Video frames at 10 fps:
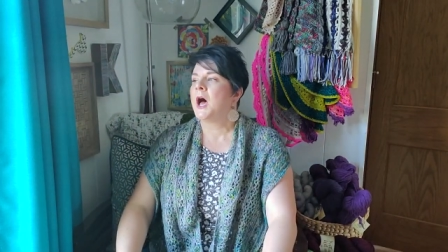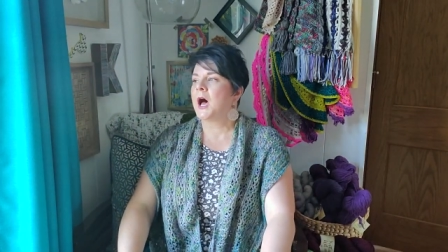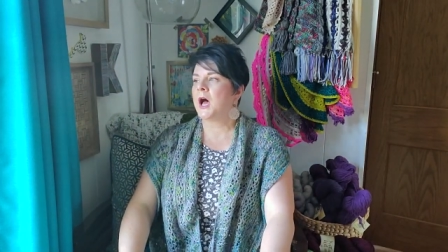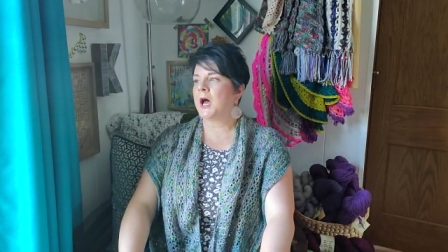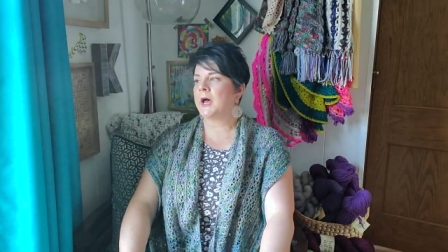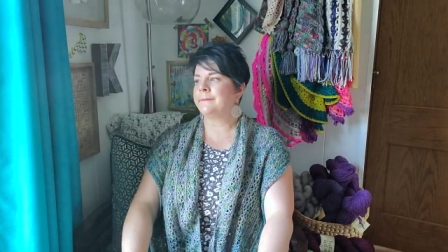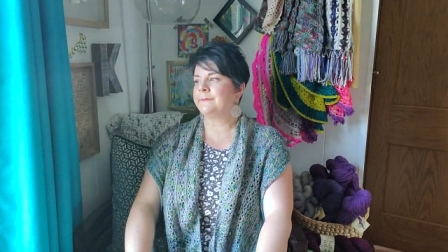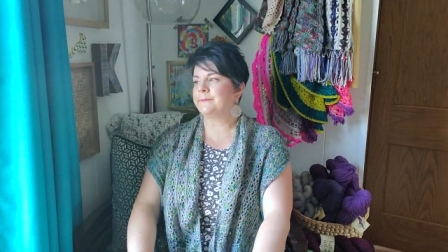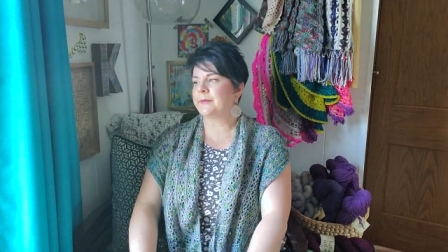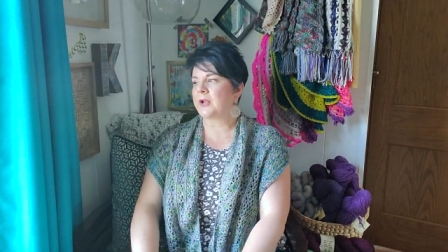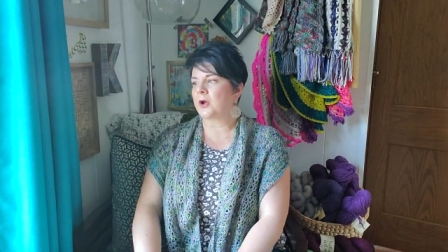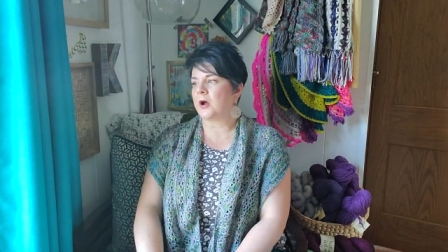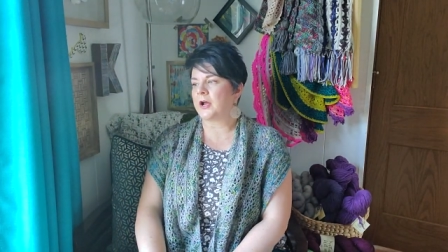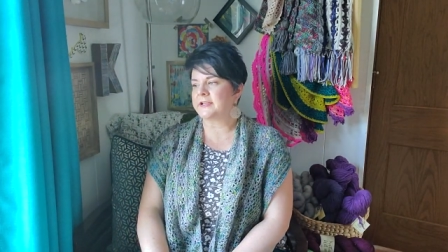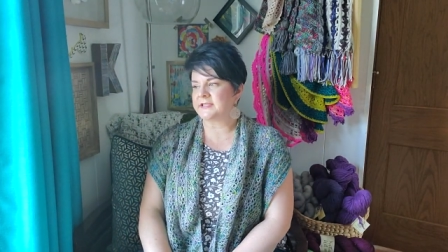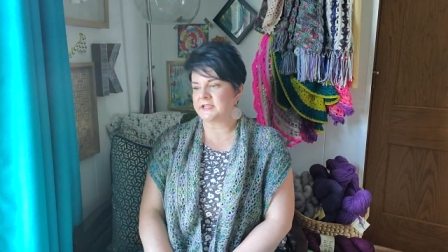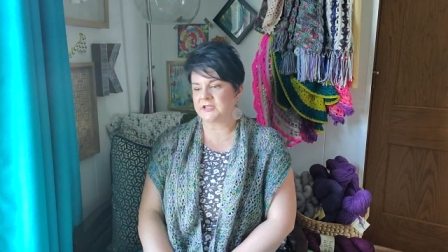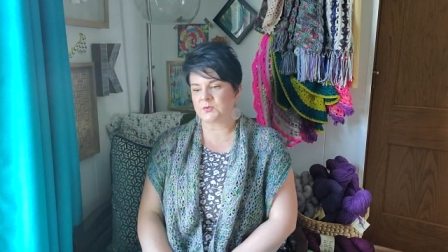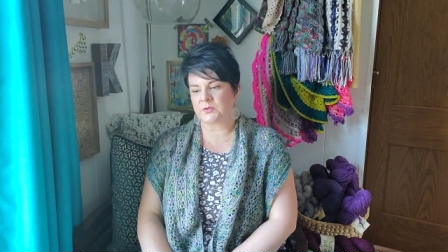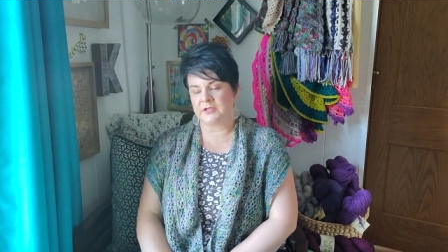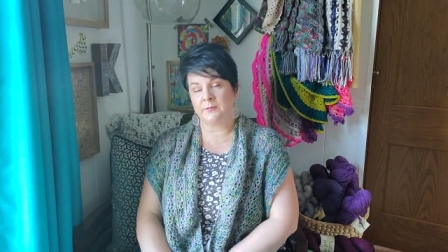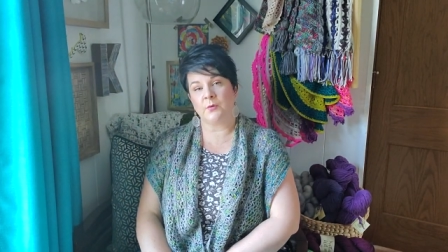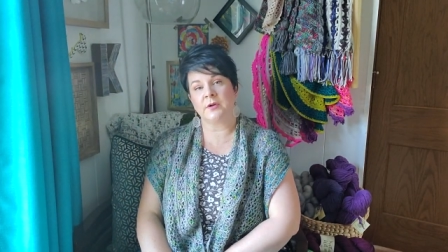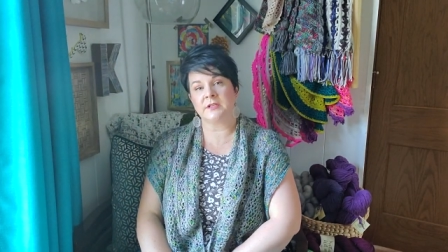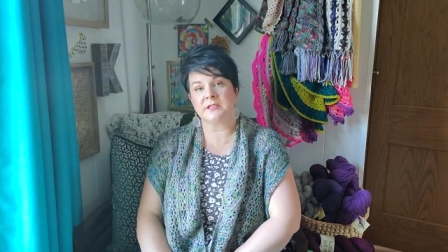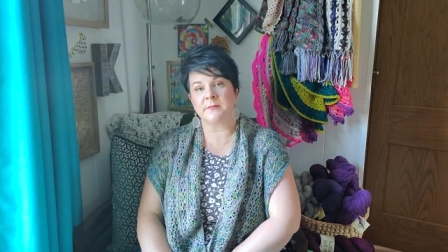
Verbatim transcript: Um, but honesty is really important